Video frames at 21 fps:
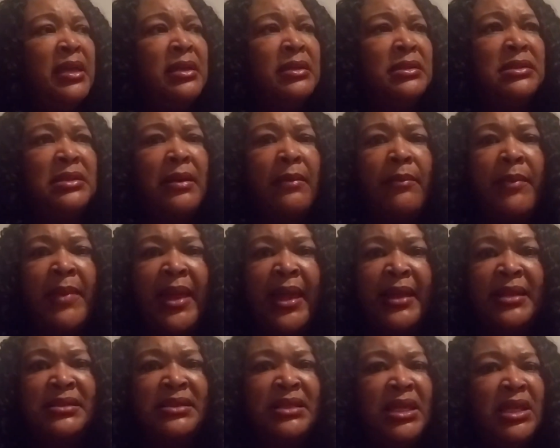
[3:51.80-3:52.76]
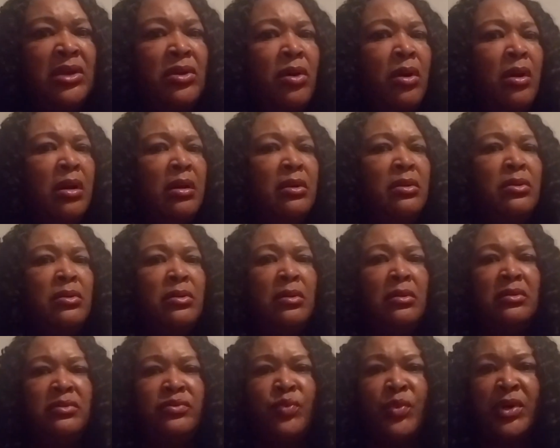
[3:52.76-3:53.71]
some magazine
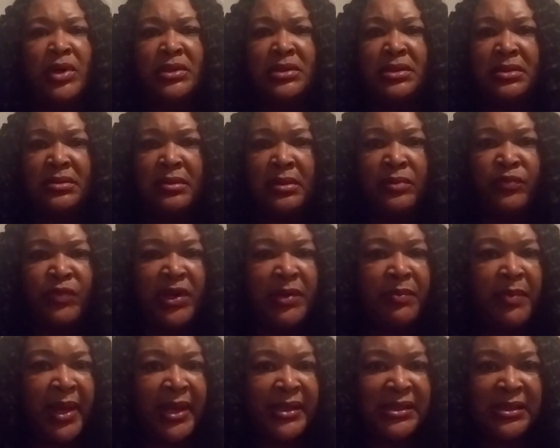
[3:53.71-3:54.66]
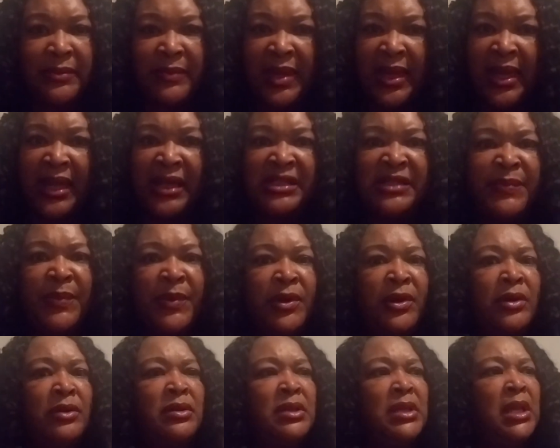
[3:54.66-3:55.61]
article where it's written by some
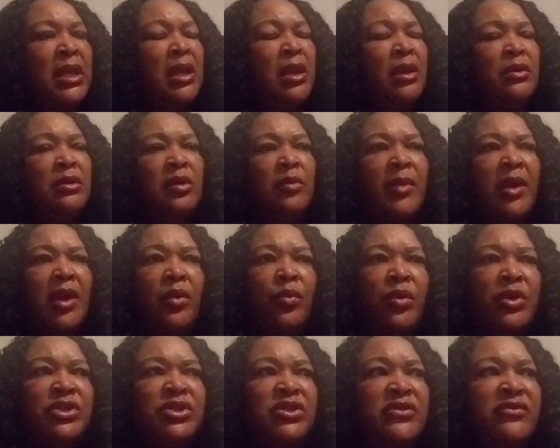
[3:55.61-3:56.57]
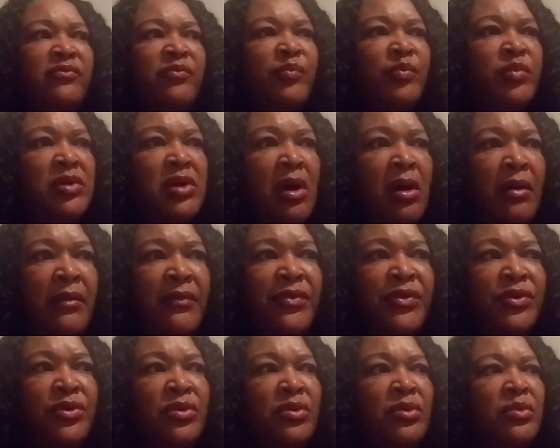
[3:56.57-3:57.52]
expert. No matter what you've gone
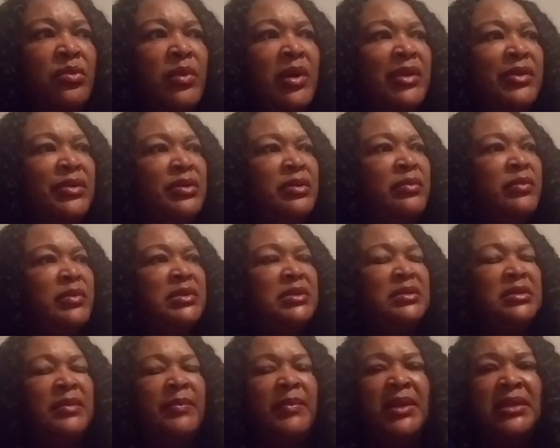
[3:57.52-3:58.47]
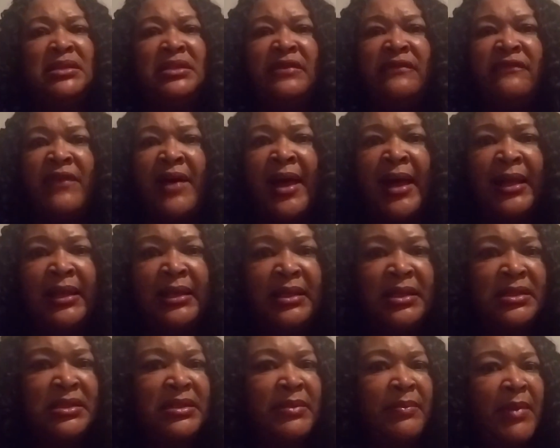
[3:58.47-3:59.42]
through, whether it was domestic
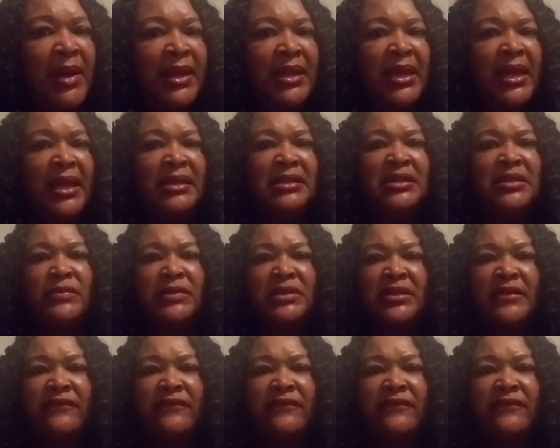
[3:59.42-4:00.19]
violence, in my case, it was